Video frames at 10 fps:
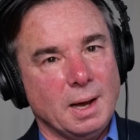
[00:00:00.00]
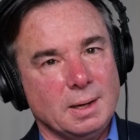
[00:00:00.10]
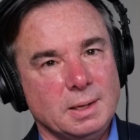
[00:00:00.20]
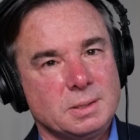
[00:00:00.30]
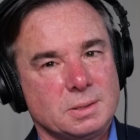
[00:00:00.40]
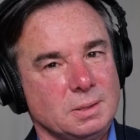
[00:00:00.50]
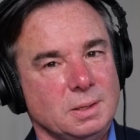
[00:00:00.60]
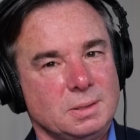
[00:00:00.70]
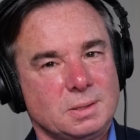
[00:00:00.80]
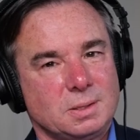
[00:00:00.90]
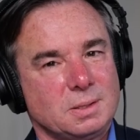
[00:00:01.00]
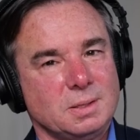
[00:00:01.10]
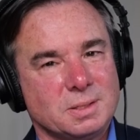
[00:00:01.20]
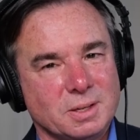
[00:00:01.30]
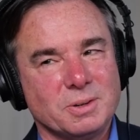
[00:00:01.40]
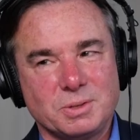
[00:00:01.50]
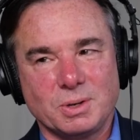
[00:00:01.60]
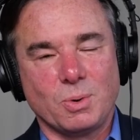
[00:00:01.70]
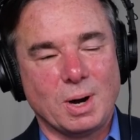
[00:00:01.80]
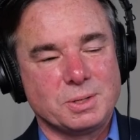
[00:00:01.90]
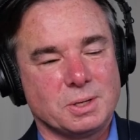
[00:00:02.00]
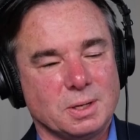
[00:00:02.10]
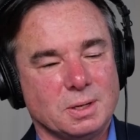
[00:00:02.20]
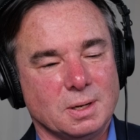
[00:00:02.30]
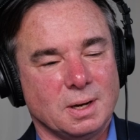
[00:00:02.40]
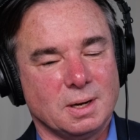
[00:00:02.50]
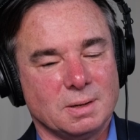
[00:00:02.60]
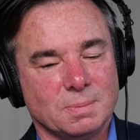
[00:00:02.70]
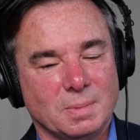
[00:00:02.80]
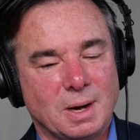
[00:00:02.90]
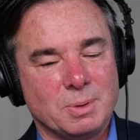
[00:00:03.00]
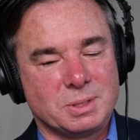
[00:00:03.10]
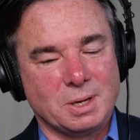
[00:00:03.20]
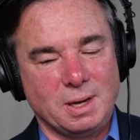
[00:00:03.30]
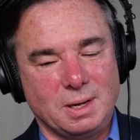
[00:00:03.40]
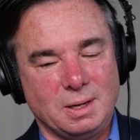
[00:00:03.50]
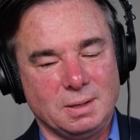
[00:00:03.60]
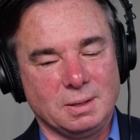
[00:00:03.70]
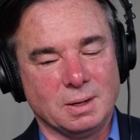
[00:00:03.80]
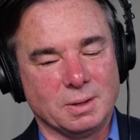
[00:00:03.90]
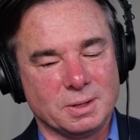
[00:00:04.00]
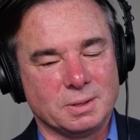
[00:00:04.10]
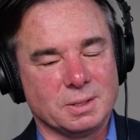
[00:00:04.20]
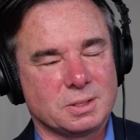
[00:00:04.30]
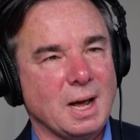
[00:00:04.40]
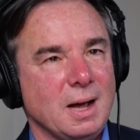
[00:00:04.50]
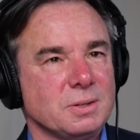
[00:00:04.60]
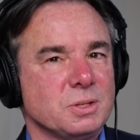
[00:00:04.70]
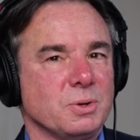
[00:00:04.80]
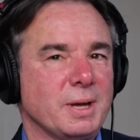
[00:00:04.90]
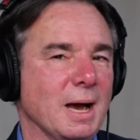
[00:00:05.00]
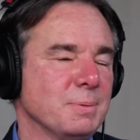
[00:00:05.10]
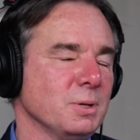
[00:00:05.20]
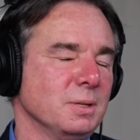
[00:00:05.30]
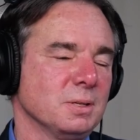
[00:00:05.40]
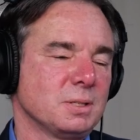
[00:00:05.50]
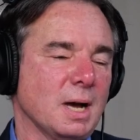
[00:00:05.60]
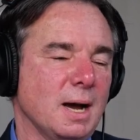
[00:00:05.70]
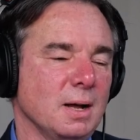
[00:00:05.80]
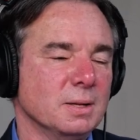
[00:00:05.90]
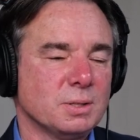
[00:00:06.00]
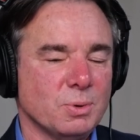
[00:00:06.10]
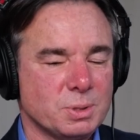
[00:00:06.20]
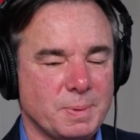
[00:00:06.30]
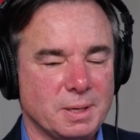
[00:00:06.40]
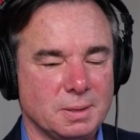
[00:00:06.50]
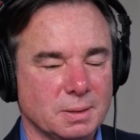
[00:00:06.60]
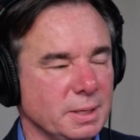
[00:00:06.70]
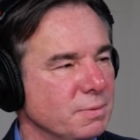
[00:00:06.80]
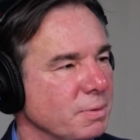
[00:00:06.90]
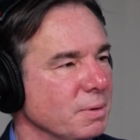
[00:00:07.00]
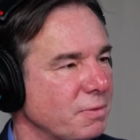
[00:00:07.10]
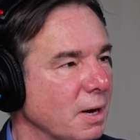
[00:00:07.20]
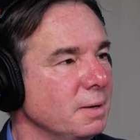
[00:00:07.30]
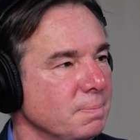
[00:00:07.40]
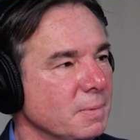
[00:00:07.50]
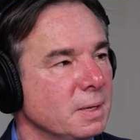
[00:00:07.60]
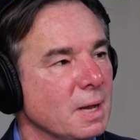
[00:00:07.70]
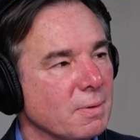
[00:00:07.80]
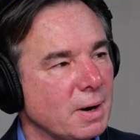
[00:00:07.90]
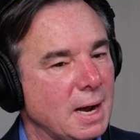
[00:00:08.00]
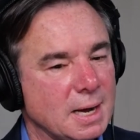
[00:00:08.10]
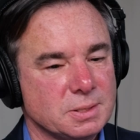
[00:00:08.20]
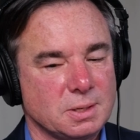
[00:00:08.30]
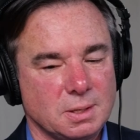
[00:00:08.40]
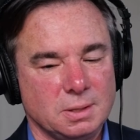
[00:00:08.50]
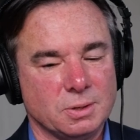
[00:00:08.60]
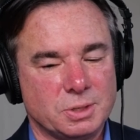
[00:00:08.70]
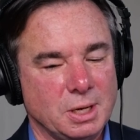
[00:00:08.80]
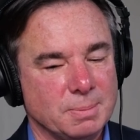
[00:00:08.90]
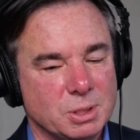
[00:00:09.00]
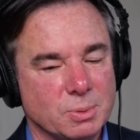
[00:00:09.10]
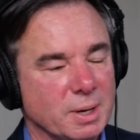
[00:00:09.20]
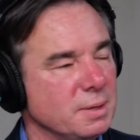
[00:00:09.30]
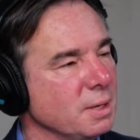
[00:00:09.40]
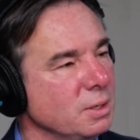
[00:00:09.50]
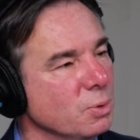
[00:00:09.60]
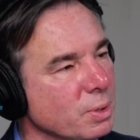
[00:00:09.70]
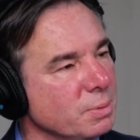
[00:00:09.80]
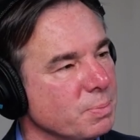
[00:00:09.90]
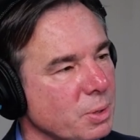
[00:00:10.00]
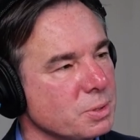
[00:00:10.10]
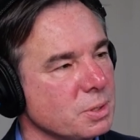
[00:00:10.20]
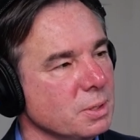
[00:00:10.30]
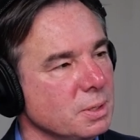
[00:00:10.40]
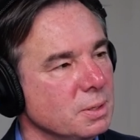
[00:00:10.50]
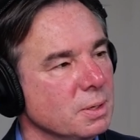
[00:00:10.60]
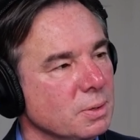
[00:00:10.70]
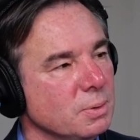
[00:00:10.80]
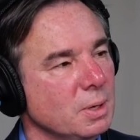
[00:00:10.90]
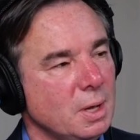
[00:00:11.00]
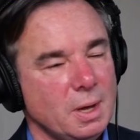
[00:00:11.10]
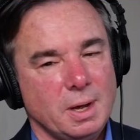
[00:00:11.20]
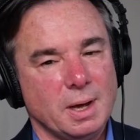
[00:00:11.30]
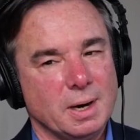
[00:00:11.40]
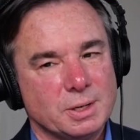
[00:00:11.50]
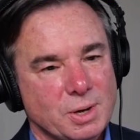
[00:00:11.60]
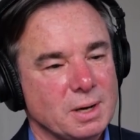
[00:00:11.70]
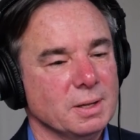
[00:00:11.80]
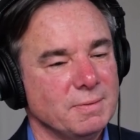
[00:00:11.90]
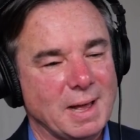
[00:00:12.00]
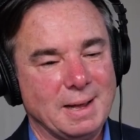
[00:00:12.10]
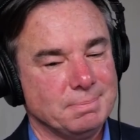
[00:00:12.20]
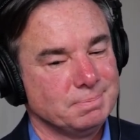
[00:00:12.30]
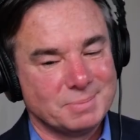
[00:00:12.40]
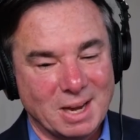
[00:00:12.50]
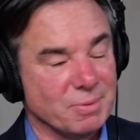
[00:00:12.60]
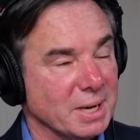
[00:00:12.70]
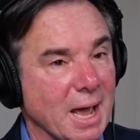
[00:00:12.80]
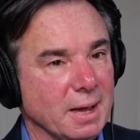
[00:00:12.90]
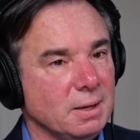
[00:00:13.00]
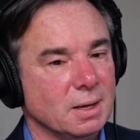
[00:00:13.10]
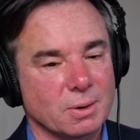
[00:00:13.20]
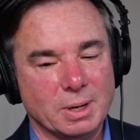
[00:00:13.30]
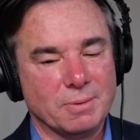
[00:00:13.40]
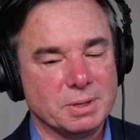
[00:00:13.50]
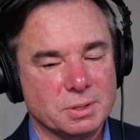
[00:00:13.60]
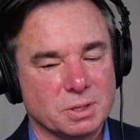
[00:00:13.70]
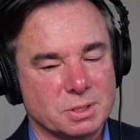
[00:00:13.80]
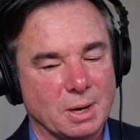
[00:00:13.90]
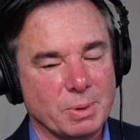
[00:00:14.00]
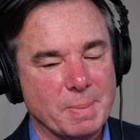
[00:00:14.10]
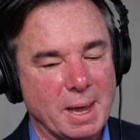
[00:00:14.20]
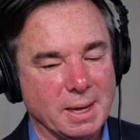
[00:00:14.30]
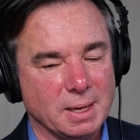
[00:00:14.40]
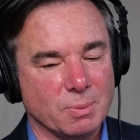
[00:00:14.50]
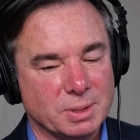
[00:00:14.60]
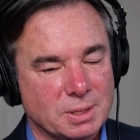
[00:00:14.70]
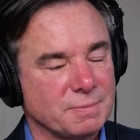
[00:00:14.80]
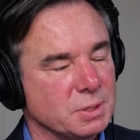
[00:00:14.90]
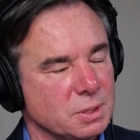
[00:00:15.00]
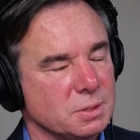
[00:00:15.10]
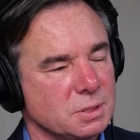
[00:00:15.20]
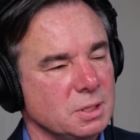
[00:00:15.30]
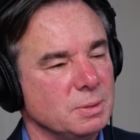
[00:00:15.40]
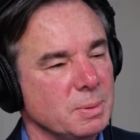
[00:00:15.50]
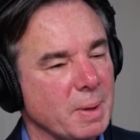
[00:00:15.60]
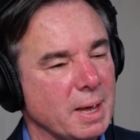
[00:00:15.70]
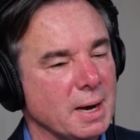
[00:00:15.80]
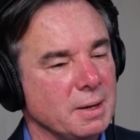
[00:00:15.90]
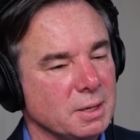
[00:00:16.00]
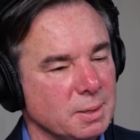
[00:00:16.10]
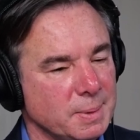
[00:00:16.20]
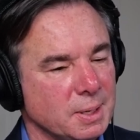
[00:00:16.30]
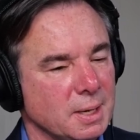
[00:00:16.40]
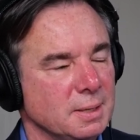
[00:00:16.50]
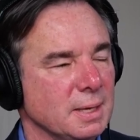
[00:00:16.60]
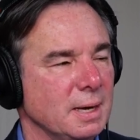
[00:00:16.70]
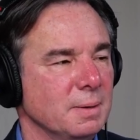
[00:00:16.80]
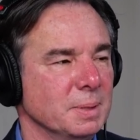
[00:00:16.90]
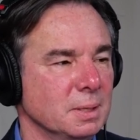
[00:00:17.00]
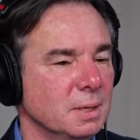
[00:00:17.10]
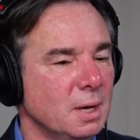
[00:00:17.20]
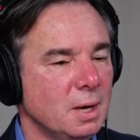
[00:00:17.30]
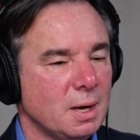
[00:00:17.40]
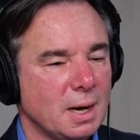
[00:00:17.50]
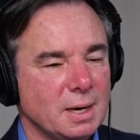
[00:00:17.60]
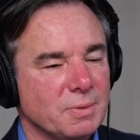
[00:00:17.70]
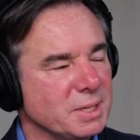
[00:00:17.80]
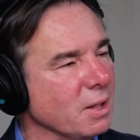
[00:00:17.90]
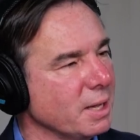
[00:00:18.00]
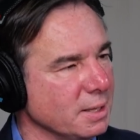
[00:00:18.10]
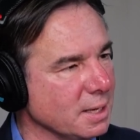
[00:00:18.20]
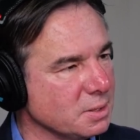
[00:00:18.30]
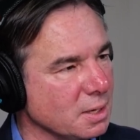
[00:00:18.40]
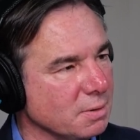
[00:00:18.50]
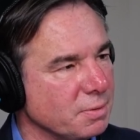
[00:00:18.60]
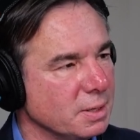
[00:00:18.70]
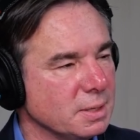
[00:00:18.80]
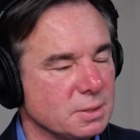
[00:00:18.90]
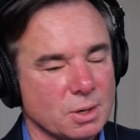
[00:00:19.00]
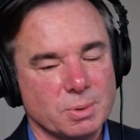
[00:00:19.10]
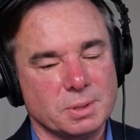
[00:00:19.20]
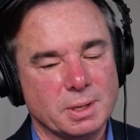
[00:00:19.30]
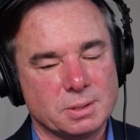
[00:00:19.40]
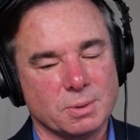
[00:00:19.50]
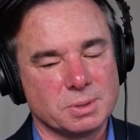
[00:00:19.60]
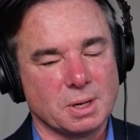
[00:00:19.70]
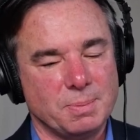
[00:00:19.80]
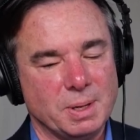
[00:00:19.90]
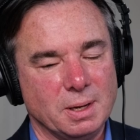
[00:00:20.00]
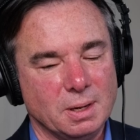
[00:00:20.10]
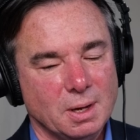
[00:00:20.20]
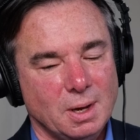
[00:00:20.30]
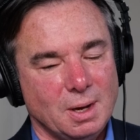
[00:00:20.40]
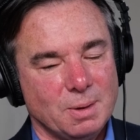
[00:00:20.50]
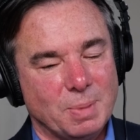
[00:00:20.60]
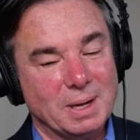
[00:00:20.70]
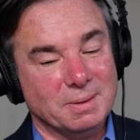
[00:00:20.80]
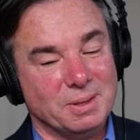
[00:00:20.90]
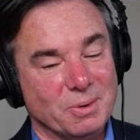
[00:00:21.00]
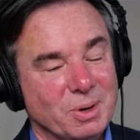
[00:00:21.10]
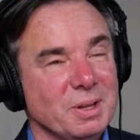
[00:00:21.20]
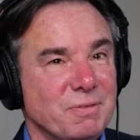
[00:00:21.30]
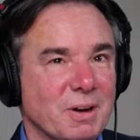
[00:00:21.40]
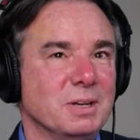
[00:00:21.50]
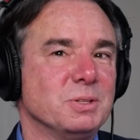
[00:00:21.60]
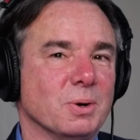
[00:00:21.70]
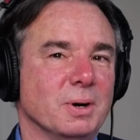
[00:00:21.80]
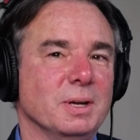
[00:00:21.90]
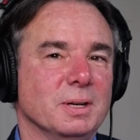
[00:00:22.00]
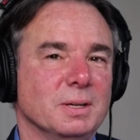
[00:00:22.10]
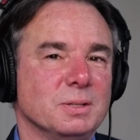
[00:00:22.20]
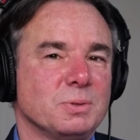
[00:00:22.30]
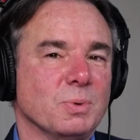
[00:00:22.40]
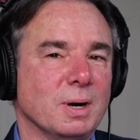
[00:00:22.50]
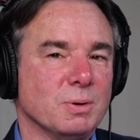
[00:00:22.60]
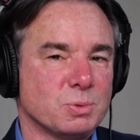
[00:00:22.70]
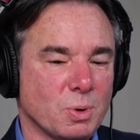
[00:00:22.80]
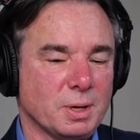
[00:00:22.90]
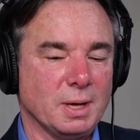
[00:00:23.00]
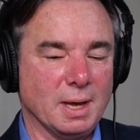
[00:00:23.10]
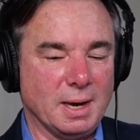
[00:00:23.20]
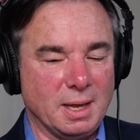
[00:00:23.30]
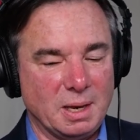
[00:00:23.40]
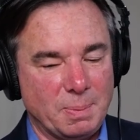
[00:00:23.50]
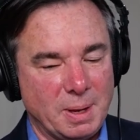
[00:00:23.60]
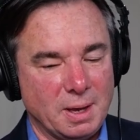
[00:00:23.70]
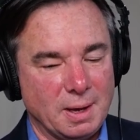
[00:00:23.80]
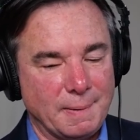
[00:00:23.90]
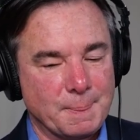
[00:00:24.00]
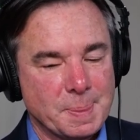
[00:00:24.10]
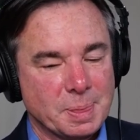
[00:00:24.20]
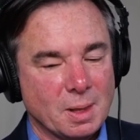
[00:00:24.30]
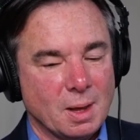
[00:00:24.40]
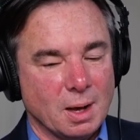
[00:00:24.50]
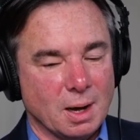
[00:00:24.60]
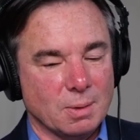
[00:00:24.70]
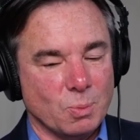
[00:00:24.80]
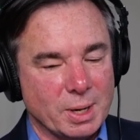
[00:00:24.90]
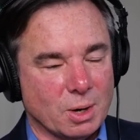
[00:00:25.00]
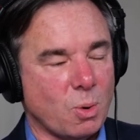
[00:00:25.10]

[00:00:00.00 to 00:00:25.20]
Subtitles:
Yeah, it's an interesting question. I would say, the style, just to encapsulate the style, it's always been lead from the front and never ask your team to do anything you wouldn't personally do. And I try to live that every day, in every decision that we make, and when tough decisions need to be made, how you communicate them. And I never delegate that stuff, right? That's always on me. But the really funny story is when I was working at ADP, we